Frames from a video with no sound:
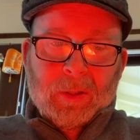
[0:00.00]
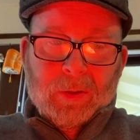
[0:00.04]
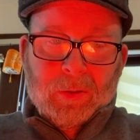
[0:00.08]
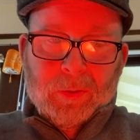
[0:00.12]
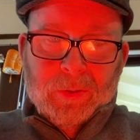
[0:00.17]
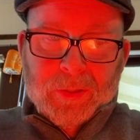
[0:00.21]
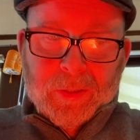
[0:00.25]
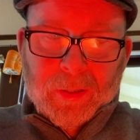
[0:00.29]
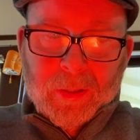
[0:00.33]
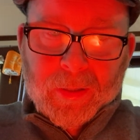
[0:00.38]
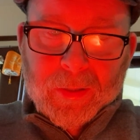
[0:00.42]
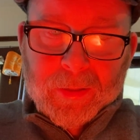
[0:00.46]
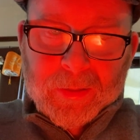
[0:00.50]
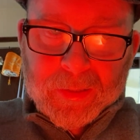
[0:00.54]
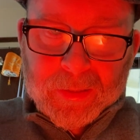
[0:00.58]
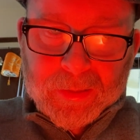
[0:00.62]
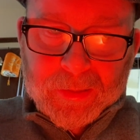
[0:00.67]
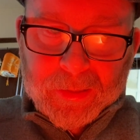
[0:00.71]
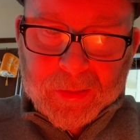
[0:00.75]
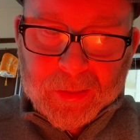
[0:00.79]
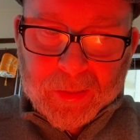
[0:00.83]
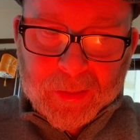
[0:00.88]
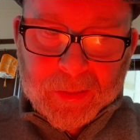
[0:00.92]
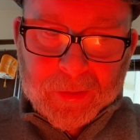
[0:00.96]
goes on to
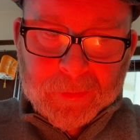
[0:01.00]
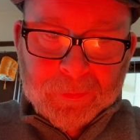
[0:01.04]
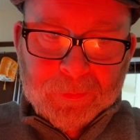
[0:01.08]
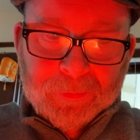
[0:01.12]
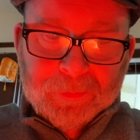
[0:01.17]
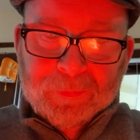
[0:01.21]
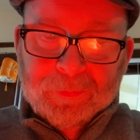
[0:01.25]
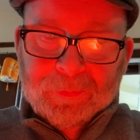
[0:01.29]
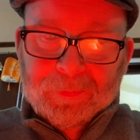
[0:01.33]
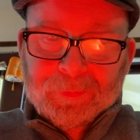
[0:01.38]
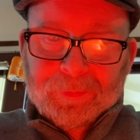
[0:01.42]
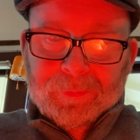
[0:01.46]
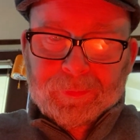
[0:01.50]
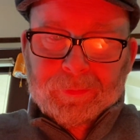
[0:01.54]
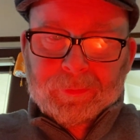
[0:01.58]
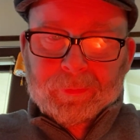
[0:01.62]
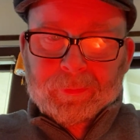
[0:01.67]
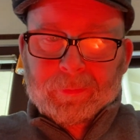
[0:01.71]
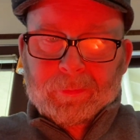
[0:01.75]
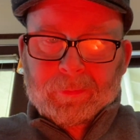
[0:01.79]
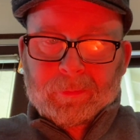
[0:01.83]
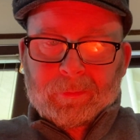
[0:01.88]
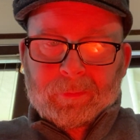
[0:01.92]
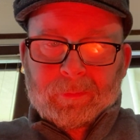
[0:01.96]
say
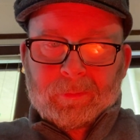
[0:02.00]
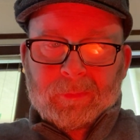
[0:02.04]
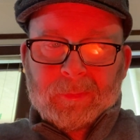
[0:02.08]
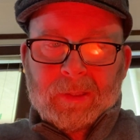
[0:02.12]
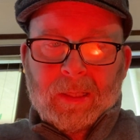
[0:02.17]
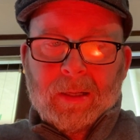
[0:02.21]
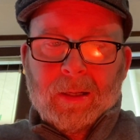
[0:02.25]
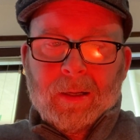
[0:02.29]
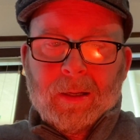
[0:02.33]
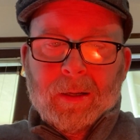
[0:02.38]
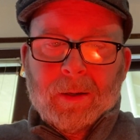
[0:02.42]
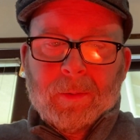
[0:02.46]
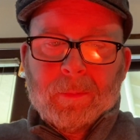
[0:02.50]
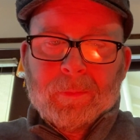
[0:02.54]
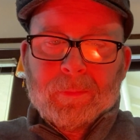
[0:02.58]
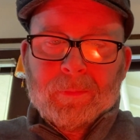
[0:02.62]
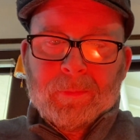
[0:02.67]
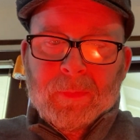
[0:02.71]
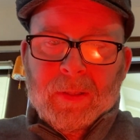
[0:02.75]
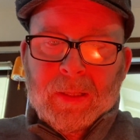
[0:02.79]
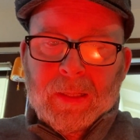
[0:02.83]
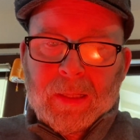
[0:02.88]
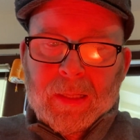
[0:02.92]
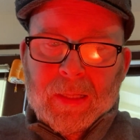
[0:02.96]

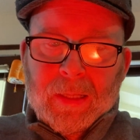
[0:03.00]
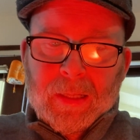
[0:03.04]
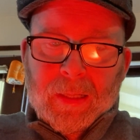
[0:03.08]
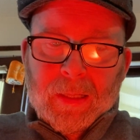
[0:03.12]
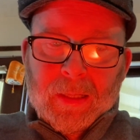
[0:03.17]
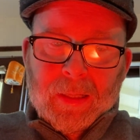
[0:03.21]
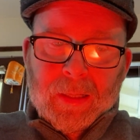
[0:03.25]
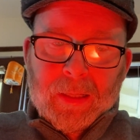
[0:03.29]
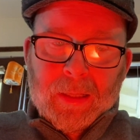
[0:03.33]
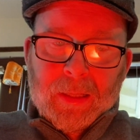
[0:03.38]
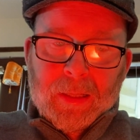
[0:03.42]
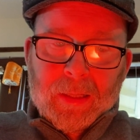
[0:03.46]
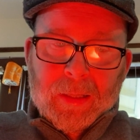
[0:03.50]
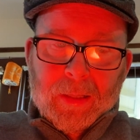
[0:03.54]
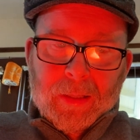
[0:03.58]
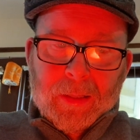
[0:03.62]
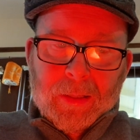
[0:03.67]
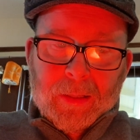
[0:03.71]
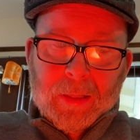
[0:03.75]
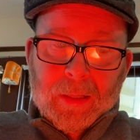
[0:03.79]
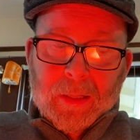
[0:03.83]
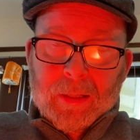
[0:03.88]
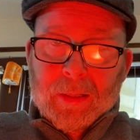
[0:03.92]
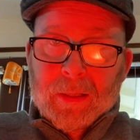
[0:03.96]

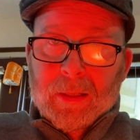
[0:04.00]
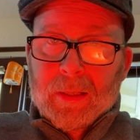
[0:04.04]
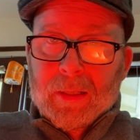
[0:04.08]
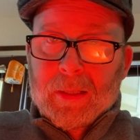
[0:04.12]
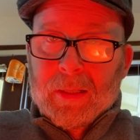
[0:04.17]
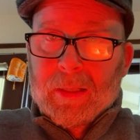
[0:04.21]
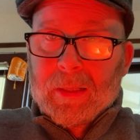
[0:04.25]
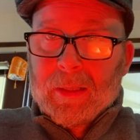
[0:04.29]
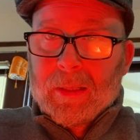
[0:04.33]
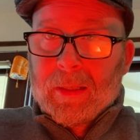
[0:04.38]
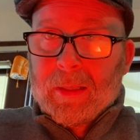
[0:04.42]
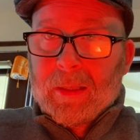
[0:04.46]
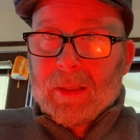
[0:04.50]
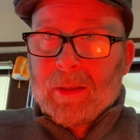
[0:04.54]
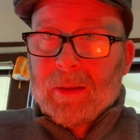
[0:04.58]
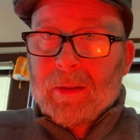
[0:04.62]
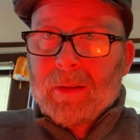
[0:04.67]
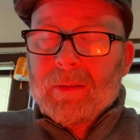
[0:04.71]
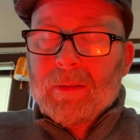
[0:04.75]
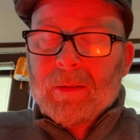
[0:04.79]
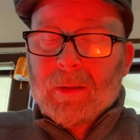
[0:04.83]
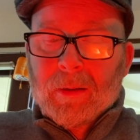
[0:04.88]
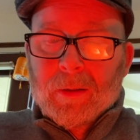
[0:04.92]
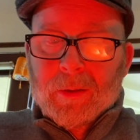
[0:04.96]
that he,
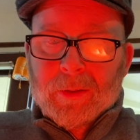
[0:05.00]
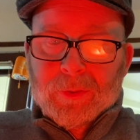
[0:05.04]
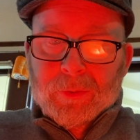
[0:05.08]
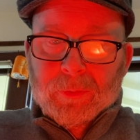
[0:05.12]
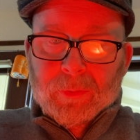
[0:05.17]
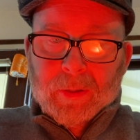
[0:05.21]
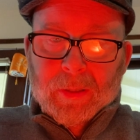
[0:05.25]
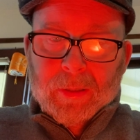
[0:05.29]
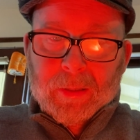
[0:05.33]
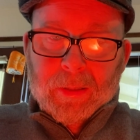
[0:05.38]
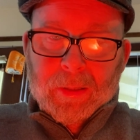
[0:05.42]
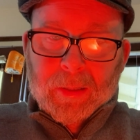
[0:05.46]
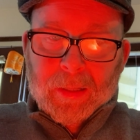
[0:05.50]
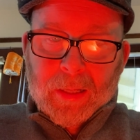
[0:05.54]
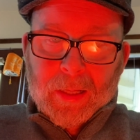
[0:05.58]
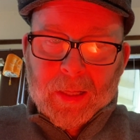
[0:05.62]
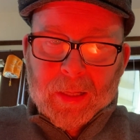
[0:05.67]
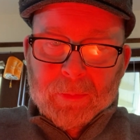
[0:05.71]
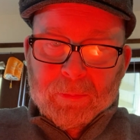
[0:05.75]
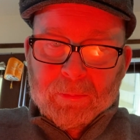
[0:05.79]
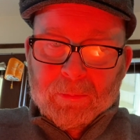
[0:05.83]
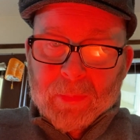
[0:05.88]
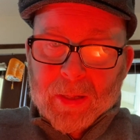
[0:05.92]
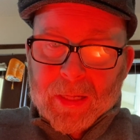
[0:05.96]
Osric,
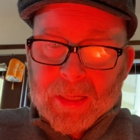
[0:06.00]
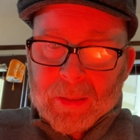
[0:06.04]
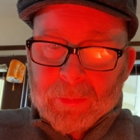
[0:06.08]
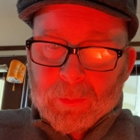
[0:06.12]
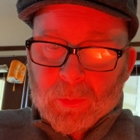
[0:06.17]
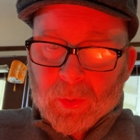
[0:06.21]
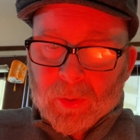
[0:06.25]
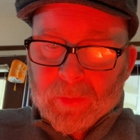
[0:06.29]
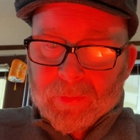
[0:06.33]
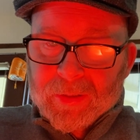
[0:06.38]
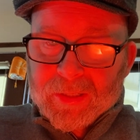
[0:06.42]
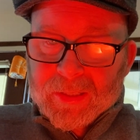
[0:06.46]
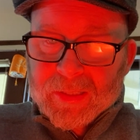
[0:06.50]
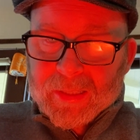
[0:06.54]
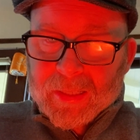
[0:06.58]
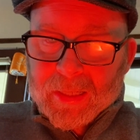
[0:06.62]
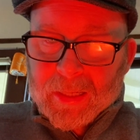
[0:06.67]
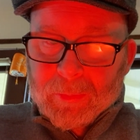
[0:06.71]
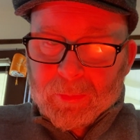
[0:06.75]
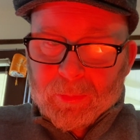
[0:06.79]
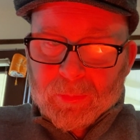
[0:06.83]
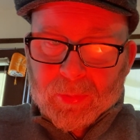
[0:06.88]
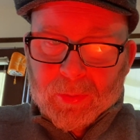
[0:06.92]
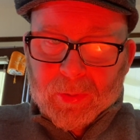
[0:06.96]
and many more of the
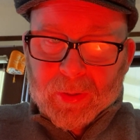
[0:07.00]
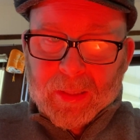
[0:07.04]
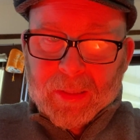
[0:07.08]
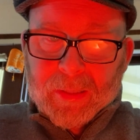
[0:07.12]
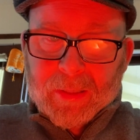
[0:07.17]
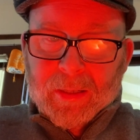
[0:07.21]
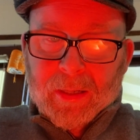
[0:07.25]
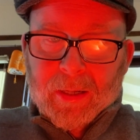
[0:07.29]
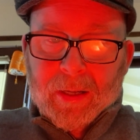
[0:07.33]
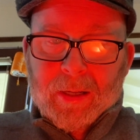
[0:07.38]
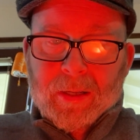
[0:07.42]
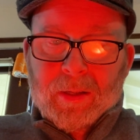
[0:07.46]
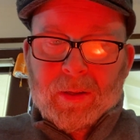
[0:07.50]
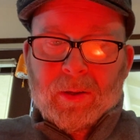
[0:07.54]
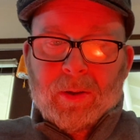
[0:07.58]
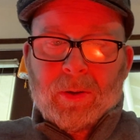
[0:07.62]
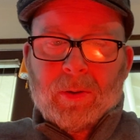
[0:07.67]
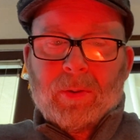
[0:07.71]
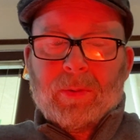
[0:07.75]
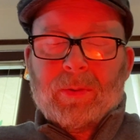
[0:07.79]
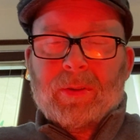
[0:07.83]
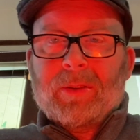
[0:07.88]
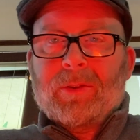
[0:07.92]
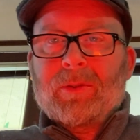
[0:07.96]
same breed that I
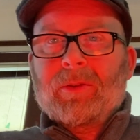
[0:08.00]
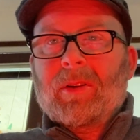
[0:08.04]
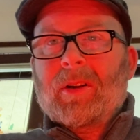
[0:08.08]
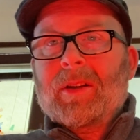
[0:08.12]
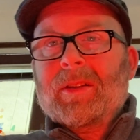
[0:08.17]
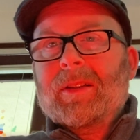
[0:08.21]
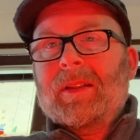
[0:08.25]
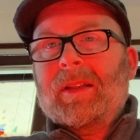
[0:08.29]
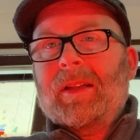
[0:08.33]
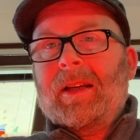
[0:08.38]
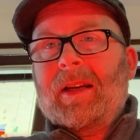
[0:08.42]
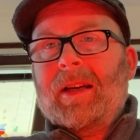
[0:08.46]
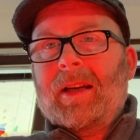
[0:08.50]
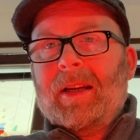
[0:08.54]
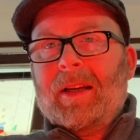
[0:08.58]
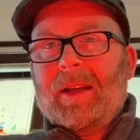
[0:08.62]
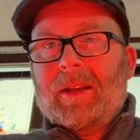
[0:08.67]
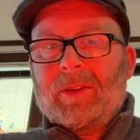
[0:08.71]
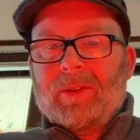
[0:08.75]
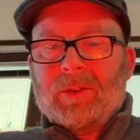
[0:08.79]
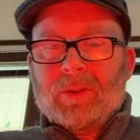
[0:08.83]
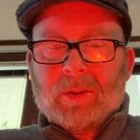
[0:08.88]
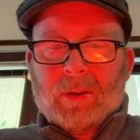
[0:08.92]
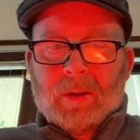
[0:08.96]
know the drossy
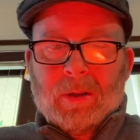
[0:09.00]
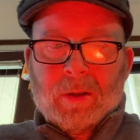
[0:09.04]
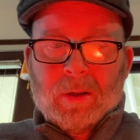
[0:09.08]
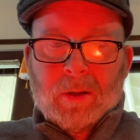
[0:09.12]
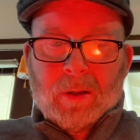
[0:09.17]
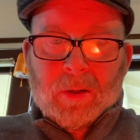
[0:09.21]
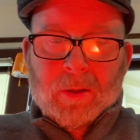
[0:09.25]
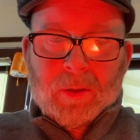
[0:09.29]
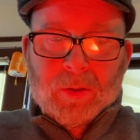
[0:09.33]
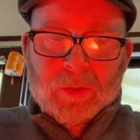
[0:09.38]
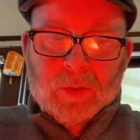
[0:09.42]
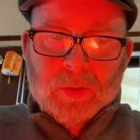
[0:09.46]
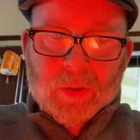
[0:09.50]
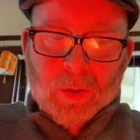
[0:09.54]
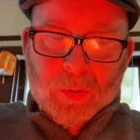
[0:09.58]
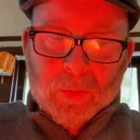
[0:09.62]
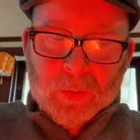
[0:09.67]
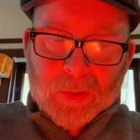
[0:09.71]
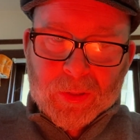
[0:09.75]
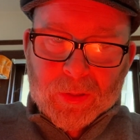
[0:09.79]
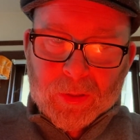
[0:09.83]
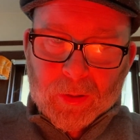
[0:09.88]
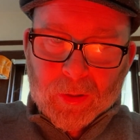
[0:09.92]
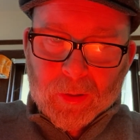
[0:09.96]
age
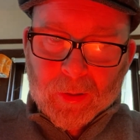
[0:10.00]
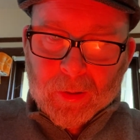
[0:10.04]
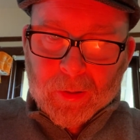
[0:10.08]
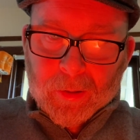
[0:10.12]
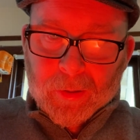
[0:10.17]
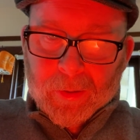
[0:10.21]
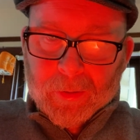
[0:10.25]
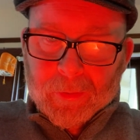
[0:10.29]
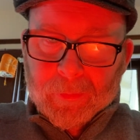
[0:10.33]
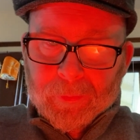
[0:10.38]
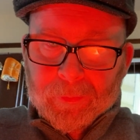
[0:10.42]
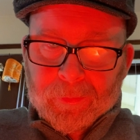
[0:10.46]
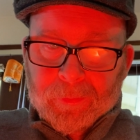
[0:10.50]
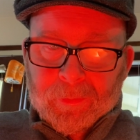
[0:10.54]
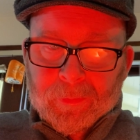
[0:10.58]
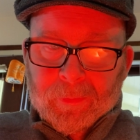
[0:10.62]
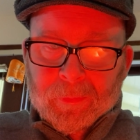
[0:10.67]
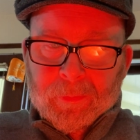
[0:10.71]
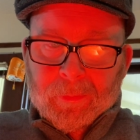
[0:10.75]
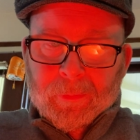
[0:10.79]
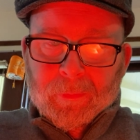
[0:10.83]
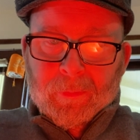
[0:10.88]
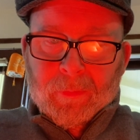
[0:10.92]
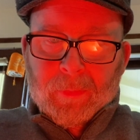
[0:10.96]
dotes on,
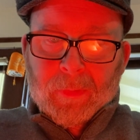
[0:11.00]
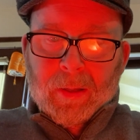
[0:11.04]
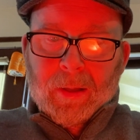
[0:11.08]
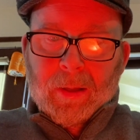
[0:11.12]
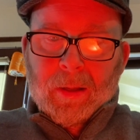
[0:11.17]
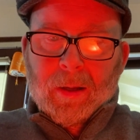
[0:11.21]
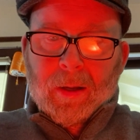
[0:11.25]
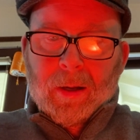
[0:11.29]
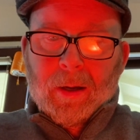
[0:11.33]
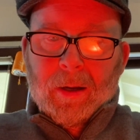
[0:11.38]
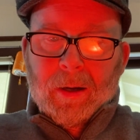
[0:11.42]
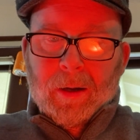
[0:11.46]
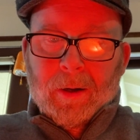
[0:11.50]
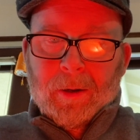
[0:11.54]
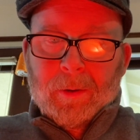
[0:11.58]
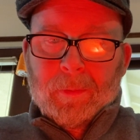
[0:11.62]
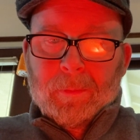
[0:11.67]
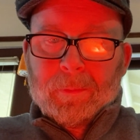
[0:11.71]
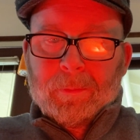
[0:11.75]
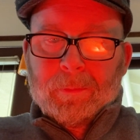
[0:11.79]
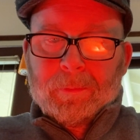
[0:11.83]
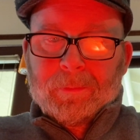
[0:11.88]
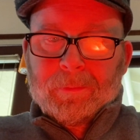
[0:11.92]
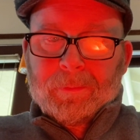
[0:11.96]

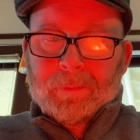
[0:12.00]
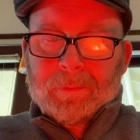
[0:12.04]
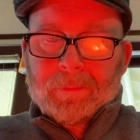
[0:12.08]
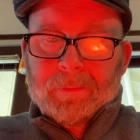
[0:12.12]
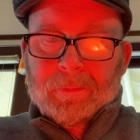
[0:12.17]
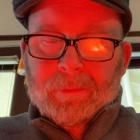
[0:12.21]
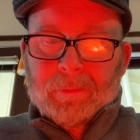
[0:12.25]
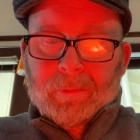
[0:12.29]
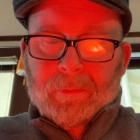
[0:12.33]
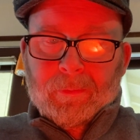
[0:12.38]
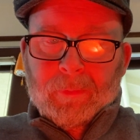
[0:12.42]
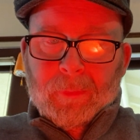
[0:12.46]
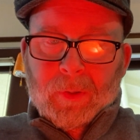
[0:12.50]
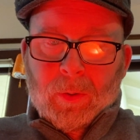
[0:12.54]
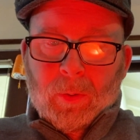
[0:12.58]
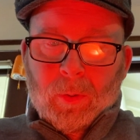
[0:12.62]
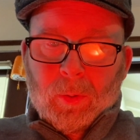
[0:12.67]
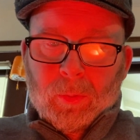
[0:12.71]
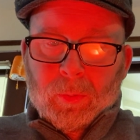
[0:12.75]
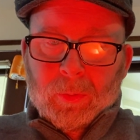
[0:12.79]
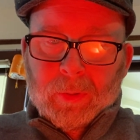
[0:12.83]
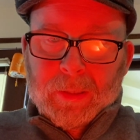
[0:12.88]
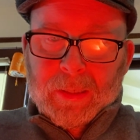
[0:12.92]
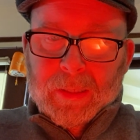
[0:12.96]

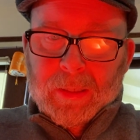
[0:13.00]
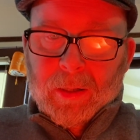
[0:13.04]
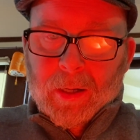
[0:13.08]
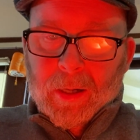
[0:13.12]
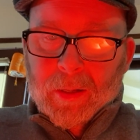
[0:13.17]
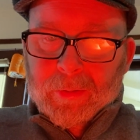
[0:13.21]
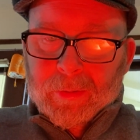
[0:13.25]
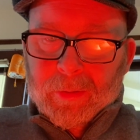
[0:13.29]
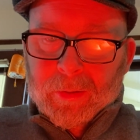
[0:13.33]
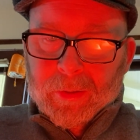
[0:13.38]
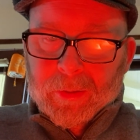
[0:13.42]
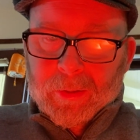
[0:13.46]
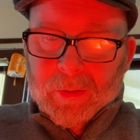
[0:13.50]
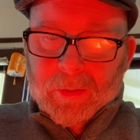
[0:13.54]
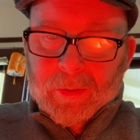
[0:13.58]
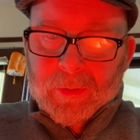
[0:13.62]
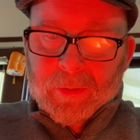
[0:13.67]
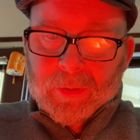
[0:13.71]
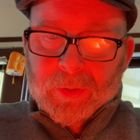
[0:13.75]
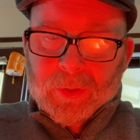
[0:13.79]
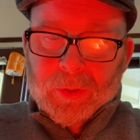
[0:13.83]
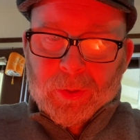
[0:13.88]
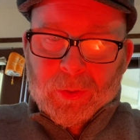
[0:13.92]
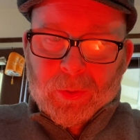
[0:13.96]
only got the
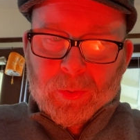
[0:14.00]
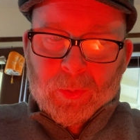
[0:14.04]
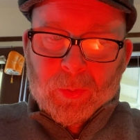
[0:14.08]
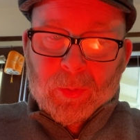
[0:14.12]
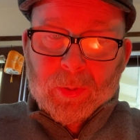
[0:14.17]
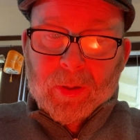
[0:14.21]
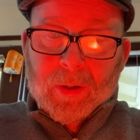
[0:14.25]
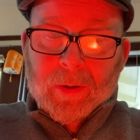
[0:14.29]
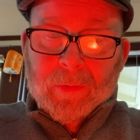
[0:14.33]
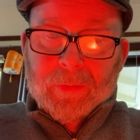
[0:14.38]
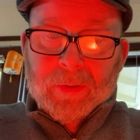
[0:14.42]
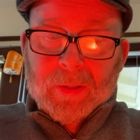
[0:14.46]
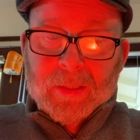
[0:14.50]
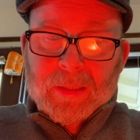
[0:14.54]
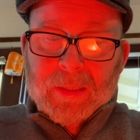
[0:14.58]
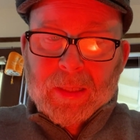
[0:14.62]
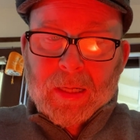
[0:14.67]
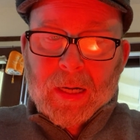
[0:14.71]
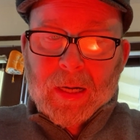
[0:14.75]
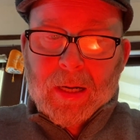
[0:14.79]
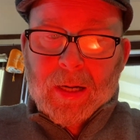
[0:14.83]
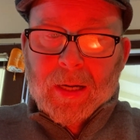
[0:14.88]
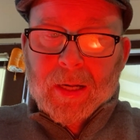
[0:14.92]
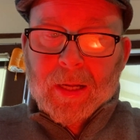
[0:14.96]
tune of the
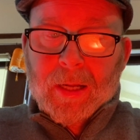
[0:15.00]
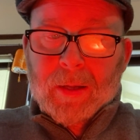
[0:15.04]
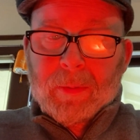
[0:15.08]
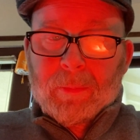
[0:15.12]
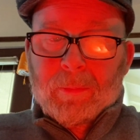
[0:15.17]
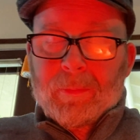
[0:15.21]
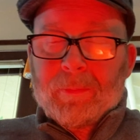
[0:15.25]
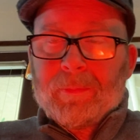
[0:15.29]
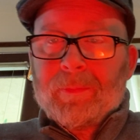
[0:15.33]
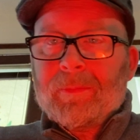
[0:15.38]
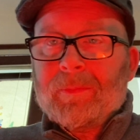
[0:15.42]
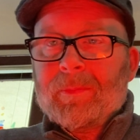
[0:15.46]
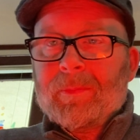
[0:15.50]
time.